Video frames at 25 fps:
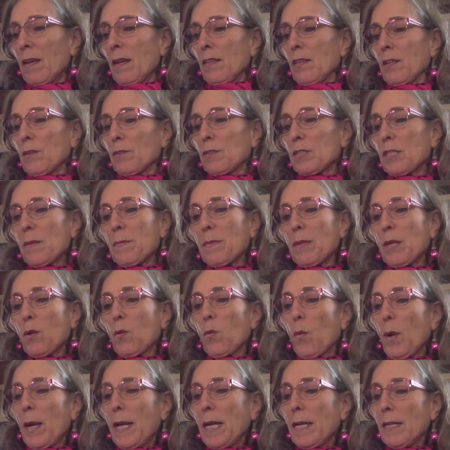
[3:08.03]
There was
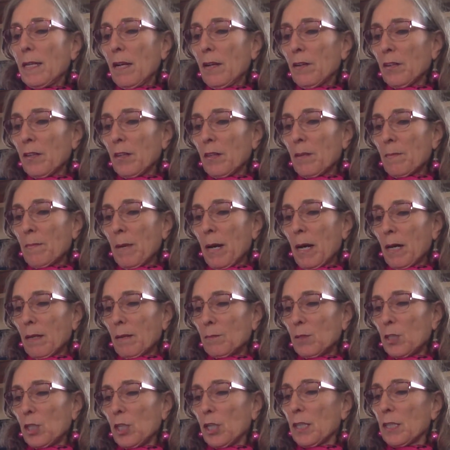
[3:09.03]
something way down at the
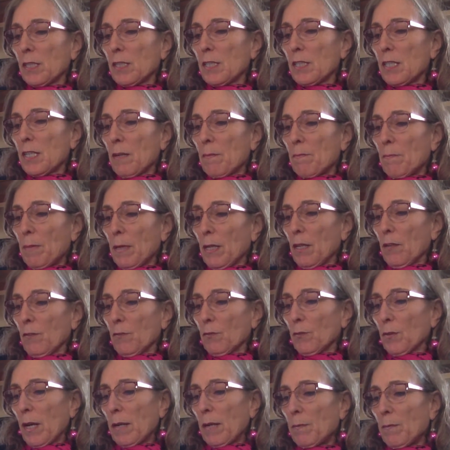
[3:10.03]
bottom. She could see a bit of
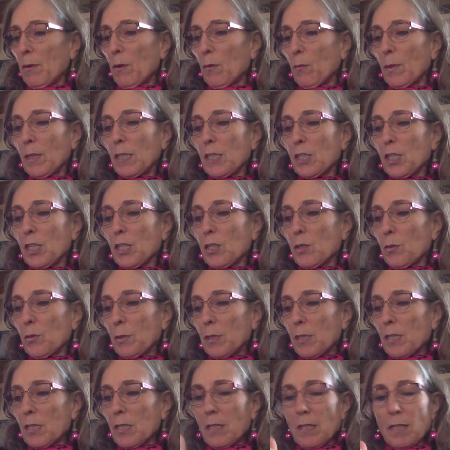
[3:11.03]
red, but when she
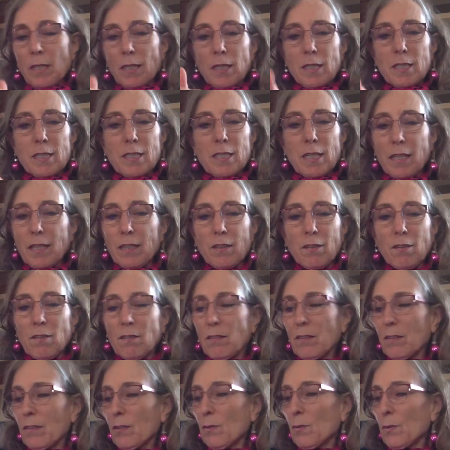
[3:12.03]
twisted the container,
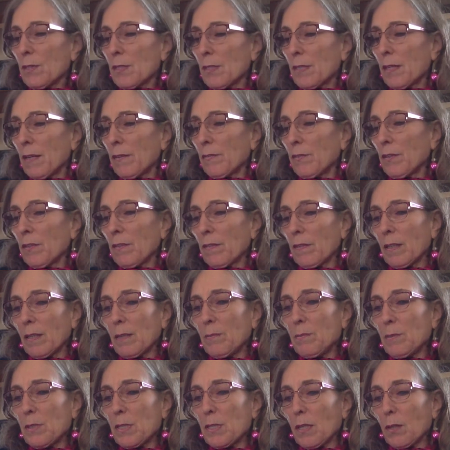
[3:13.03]
all that was left of the
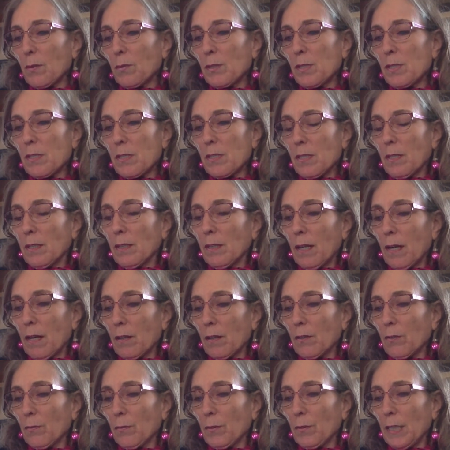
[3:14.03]
lipstick was still
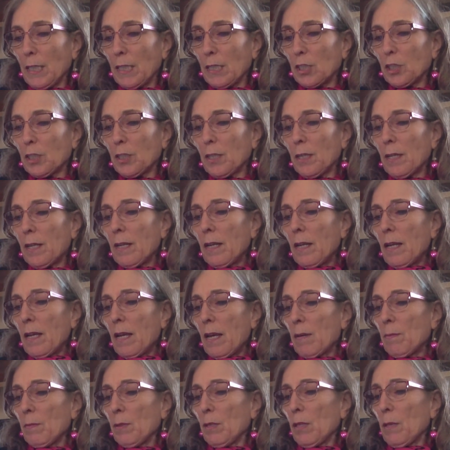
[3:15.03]
out of reach.
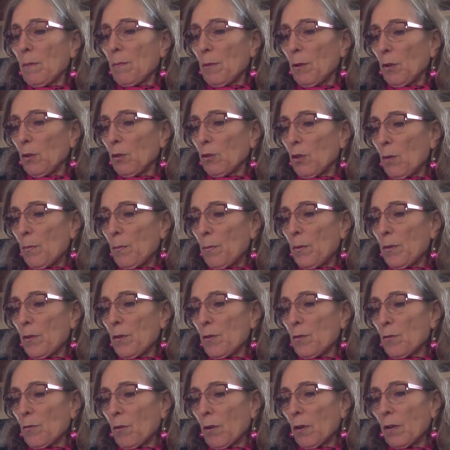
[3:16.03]
Emily pulled open the
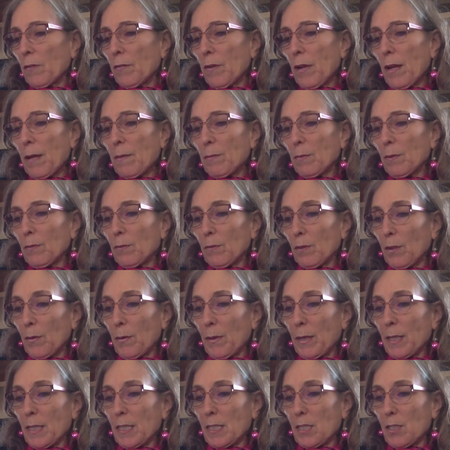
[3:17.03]
drawer of Aunt
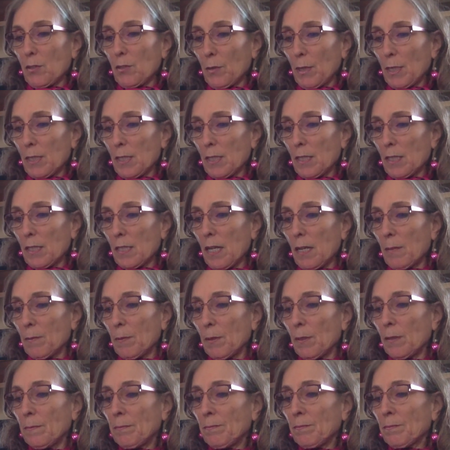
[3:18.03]
Loretta's dressing
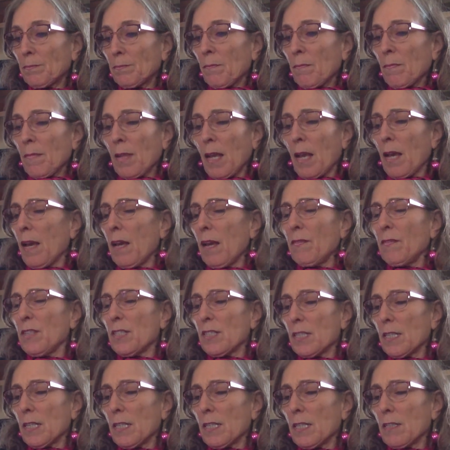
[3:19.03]
table. A heavy
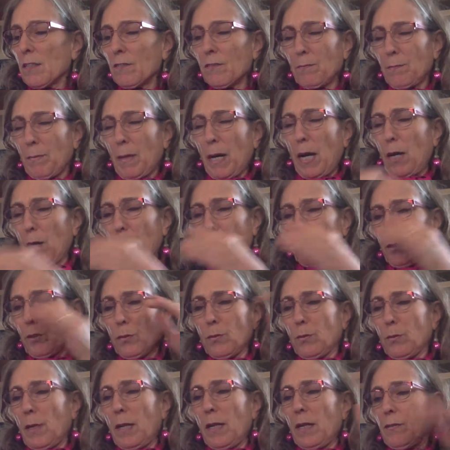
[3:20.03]
scent of powder
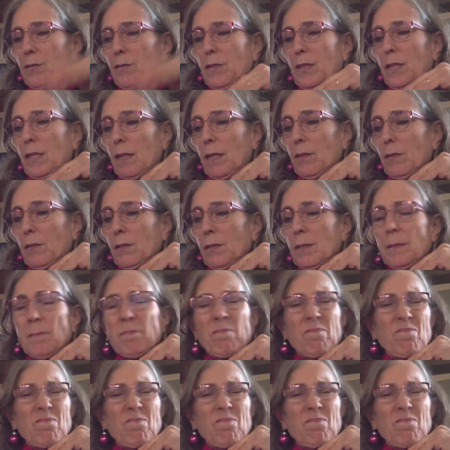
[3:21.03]
wafted out.